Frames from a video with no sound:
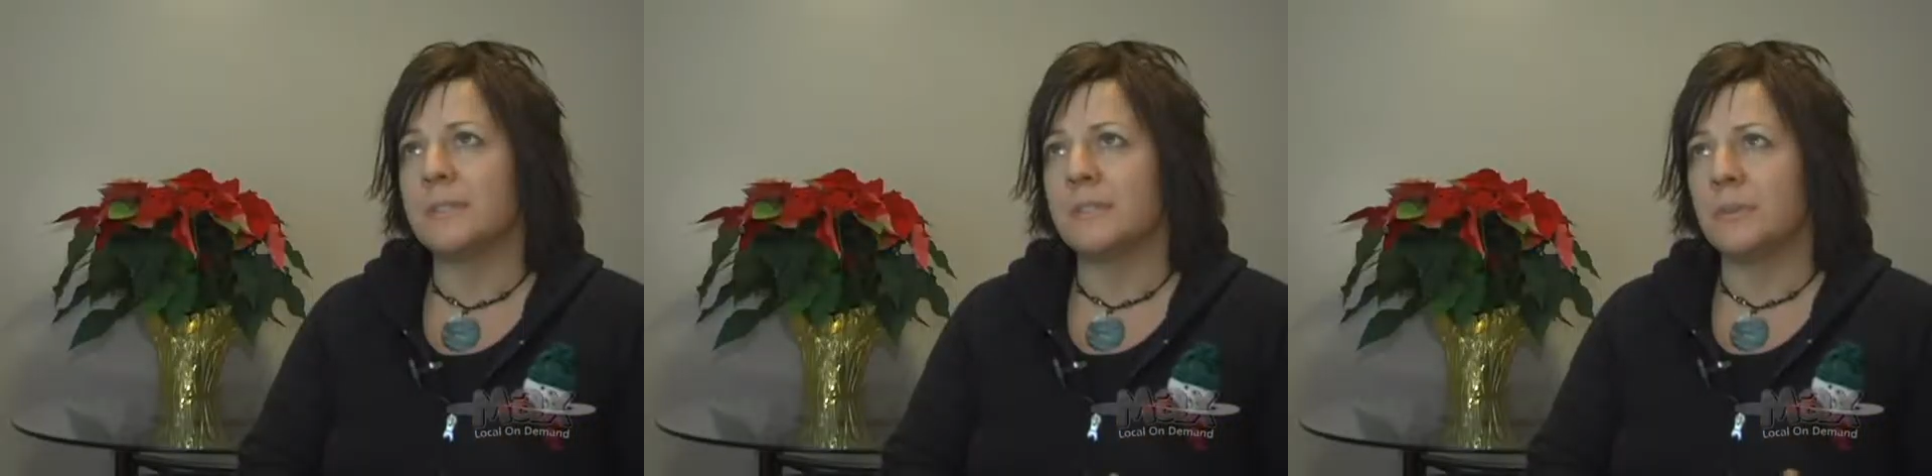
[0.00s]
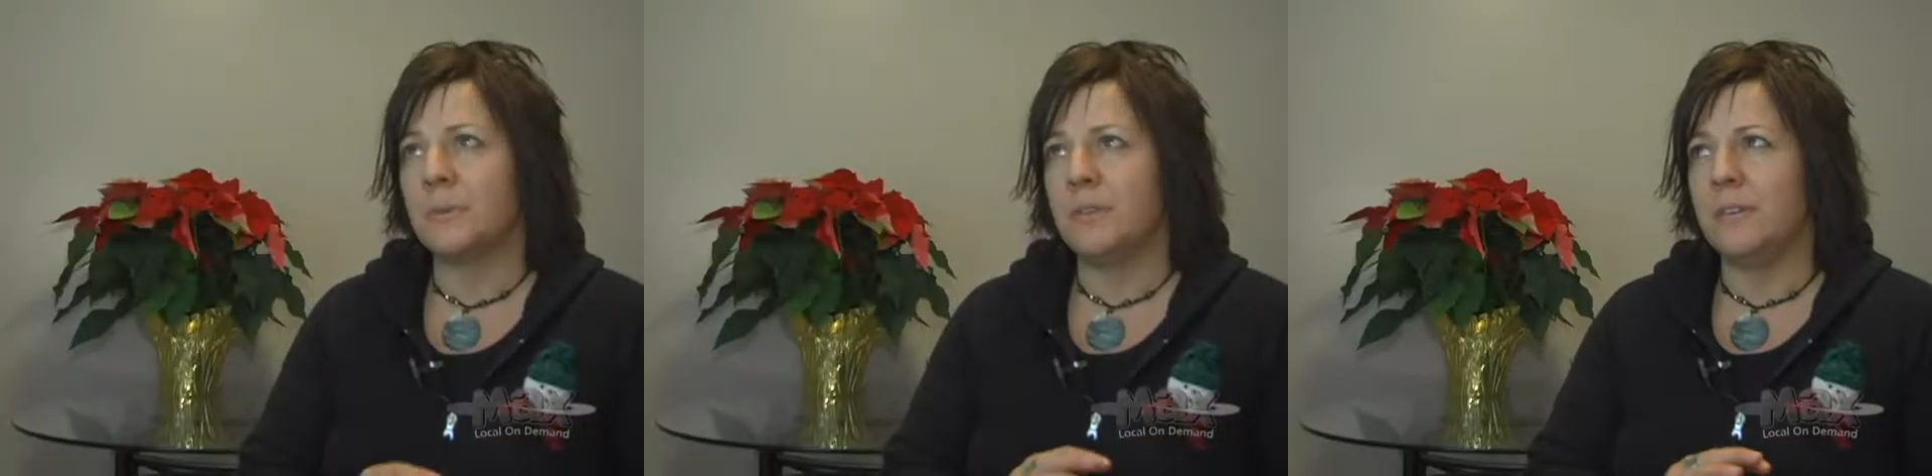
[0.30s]

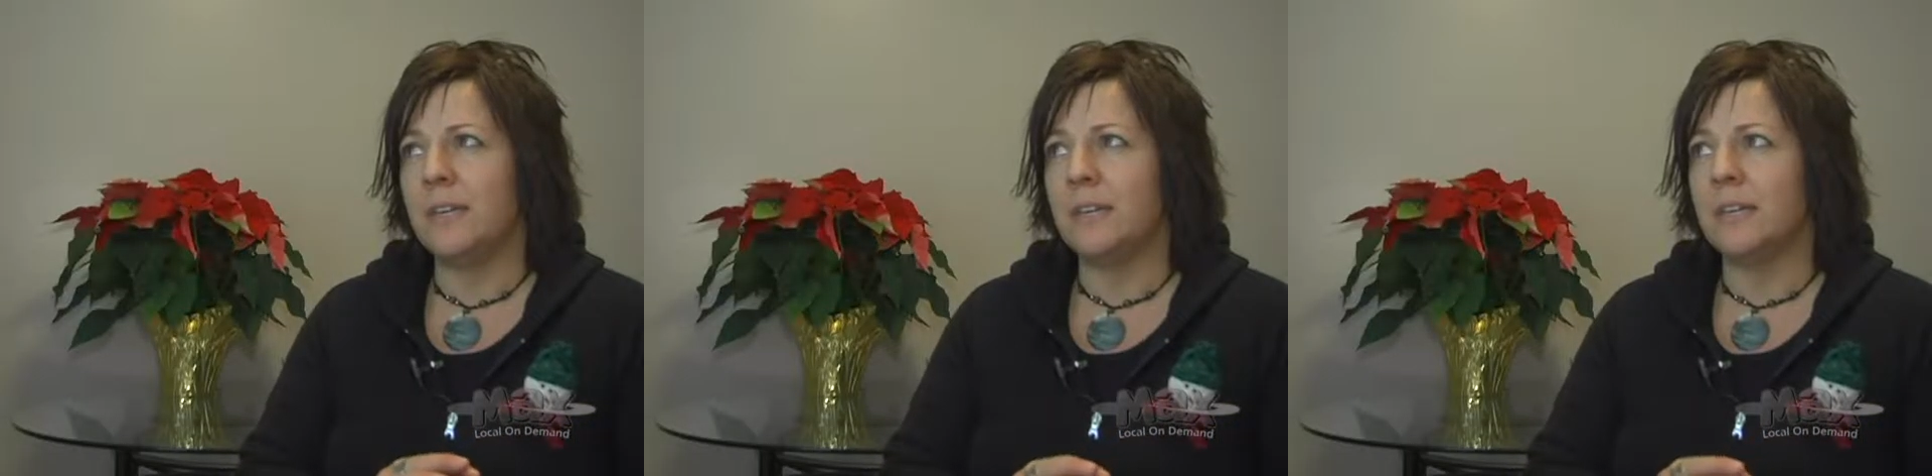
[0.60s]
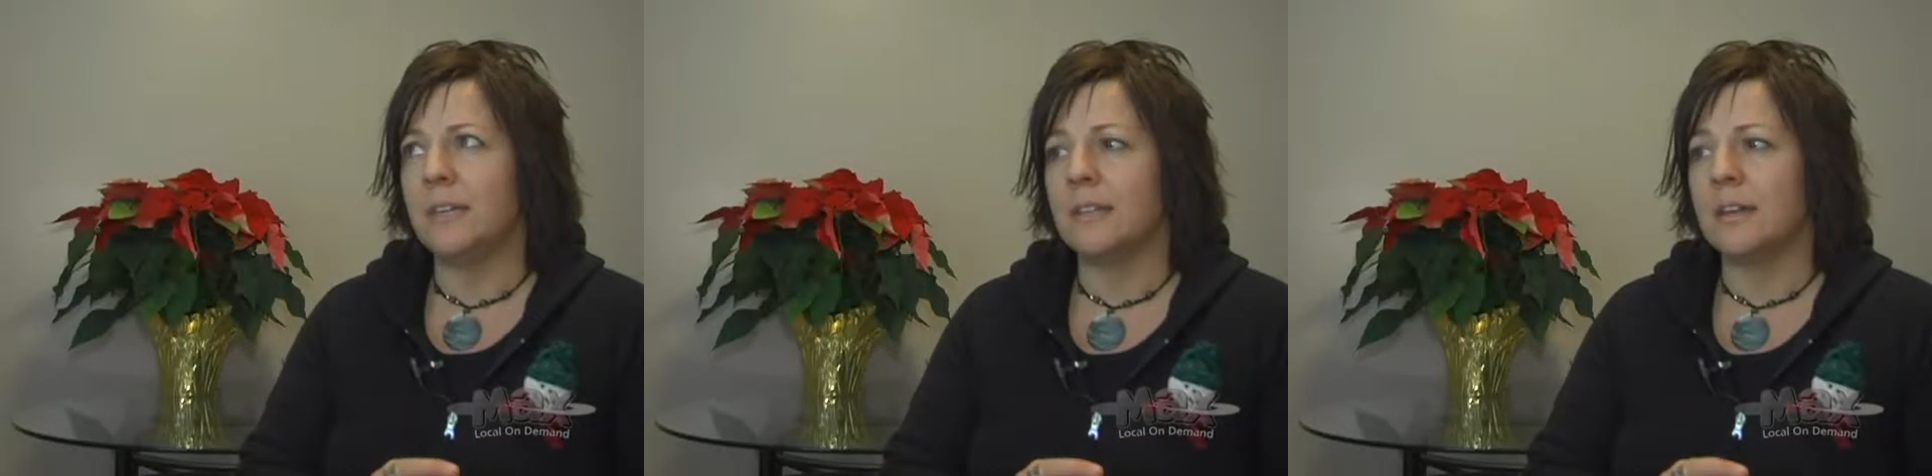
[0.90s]
so
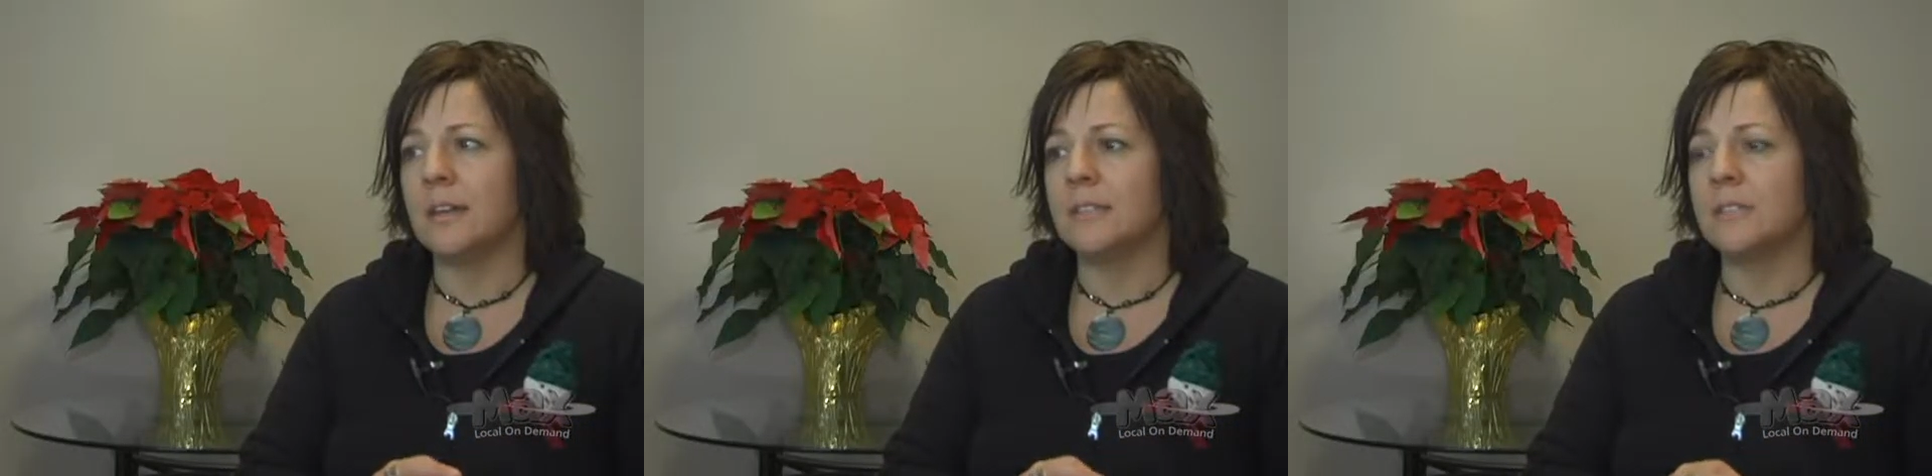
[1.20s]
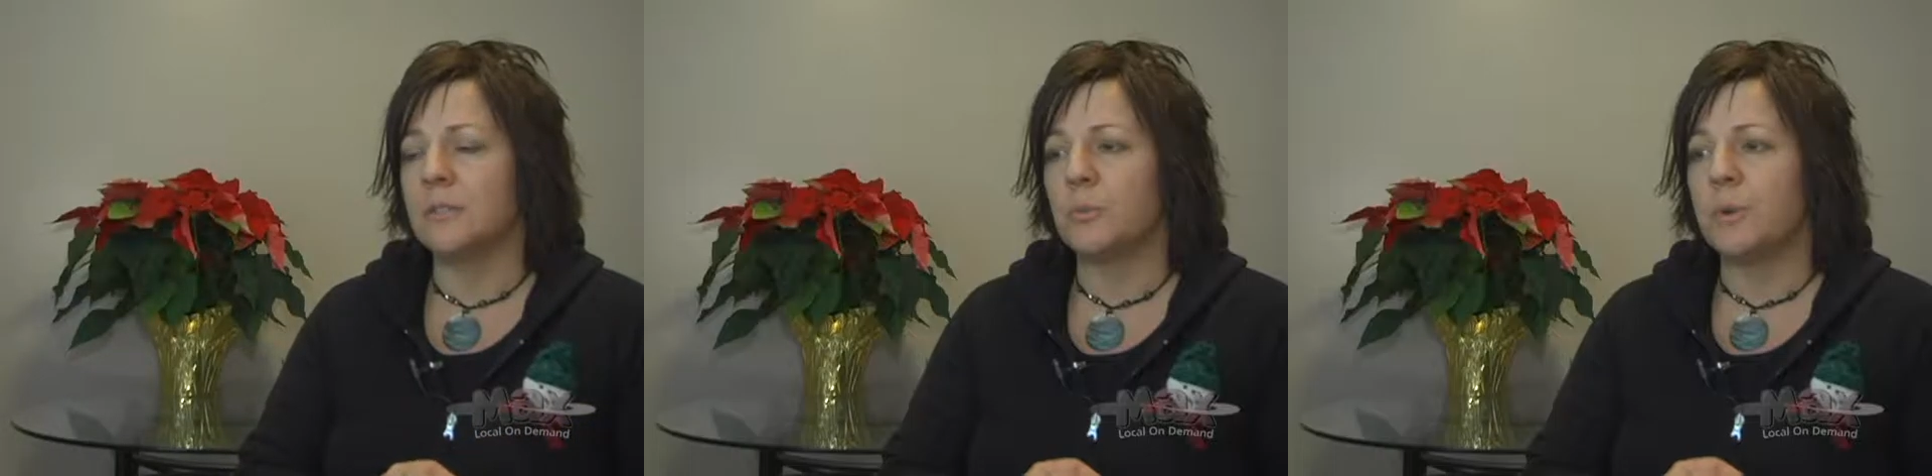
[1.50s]
unique in that
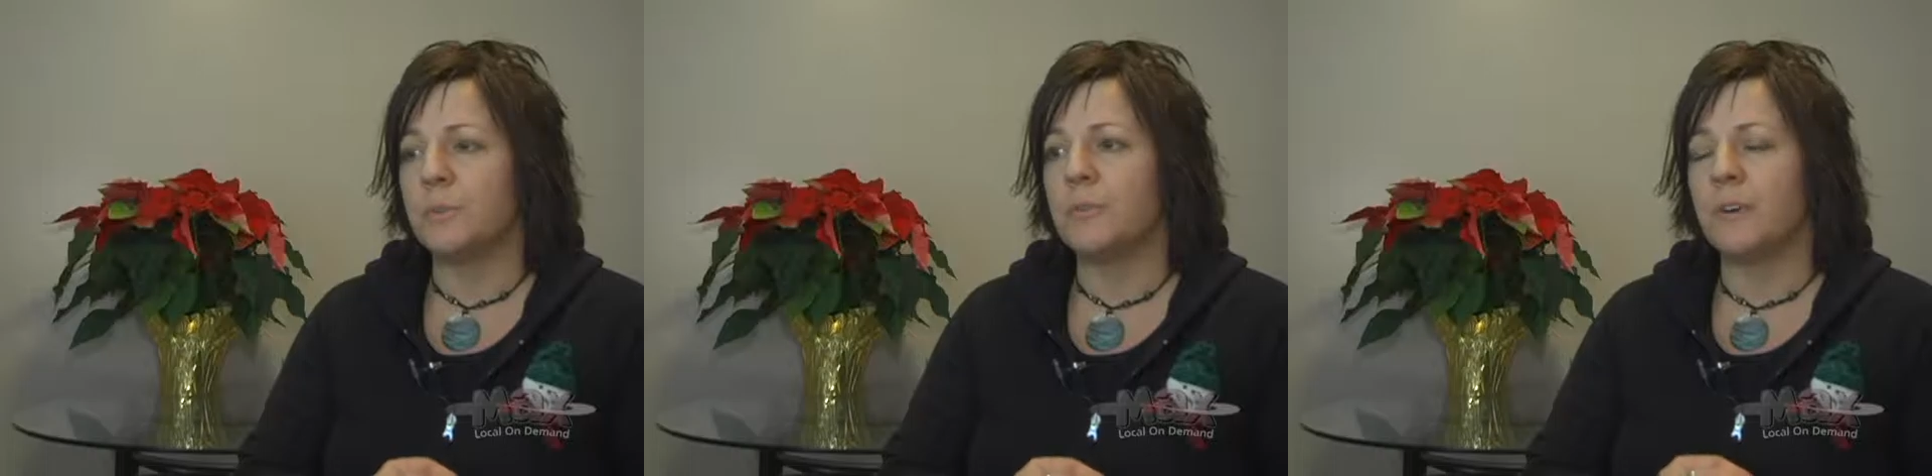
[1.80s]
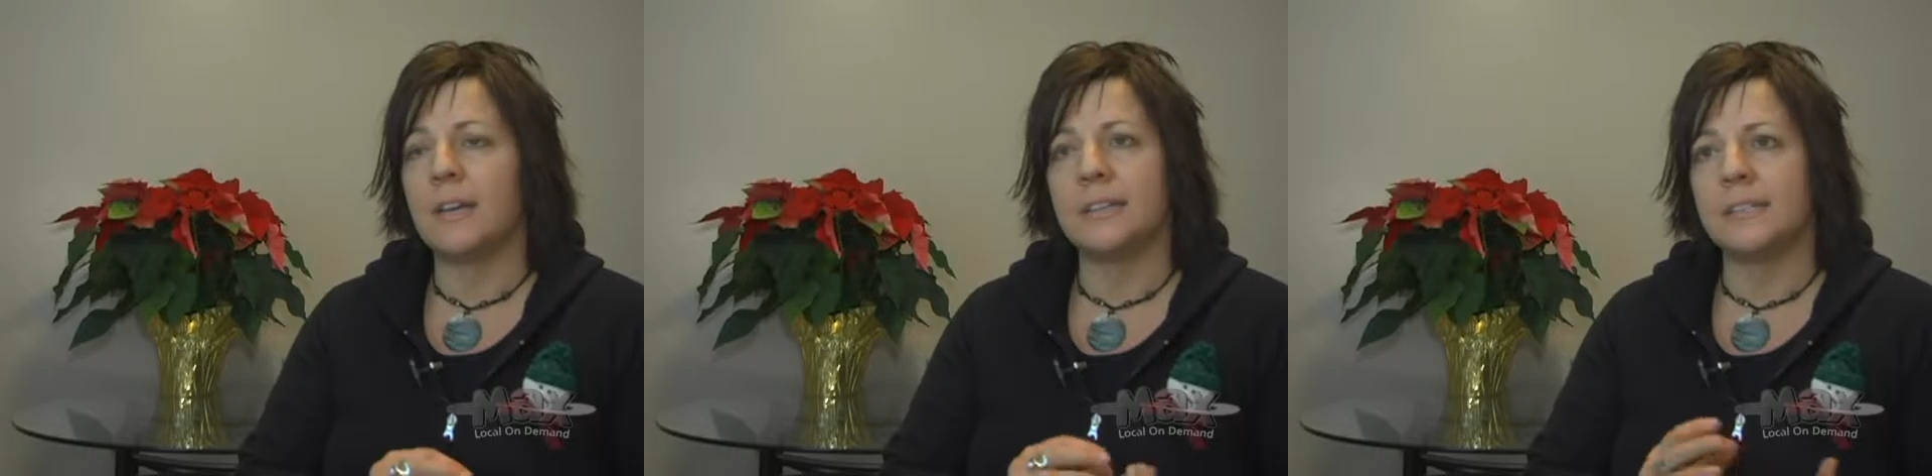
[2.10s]
we
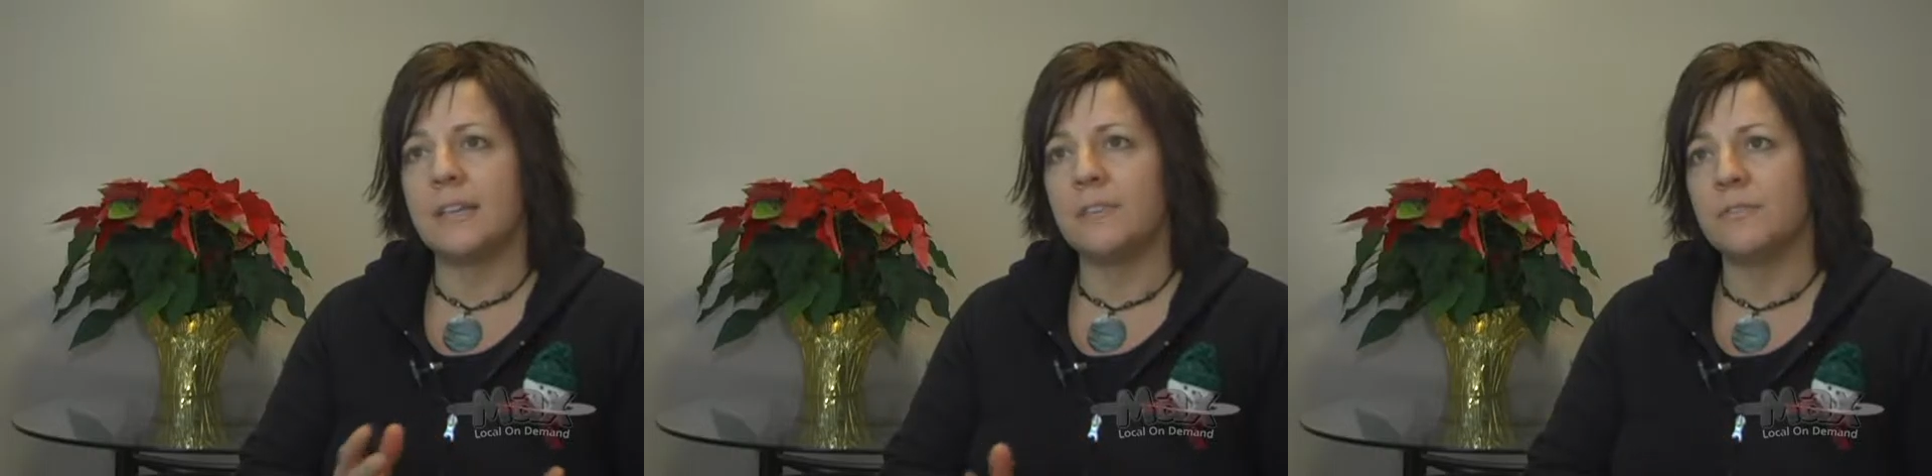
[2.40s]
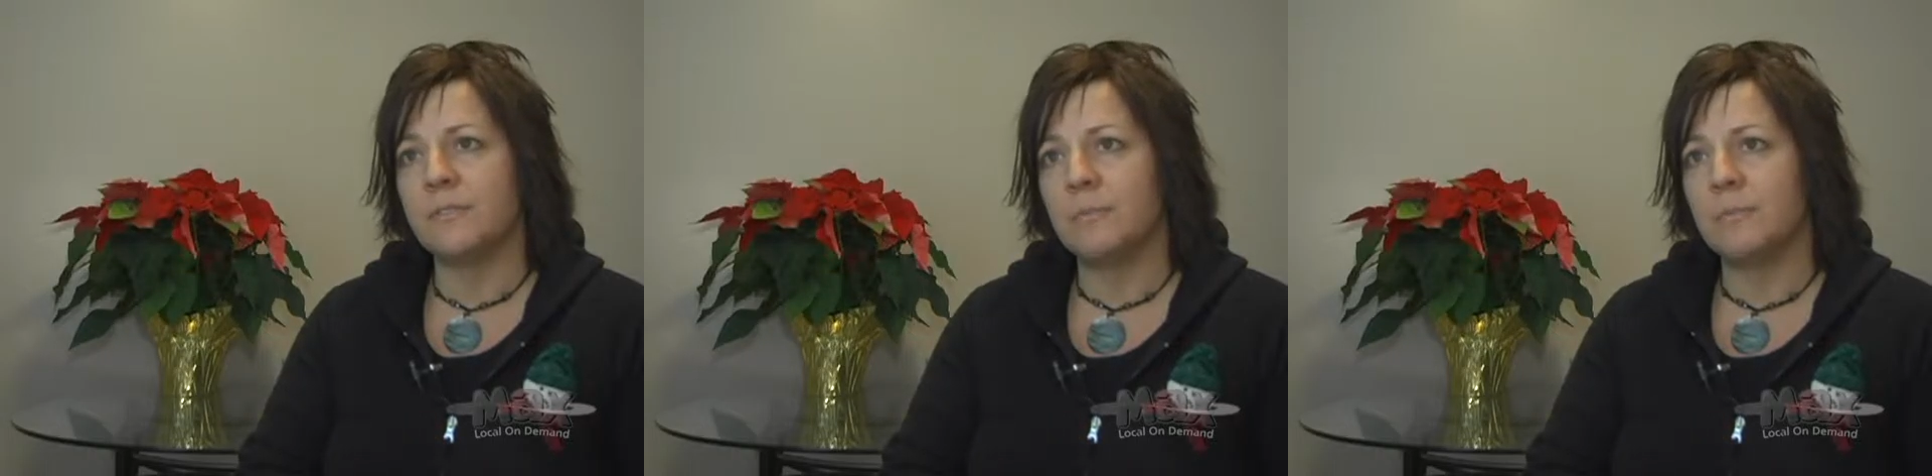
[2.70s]
provide a safe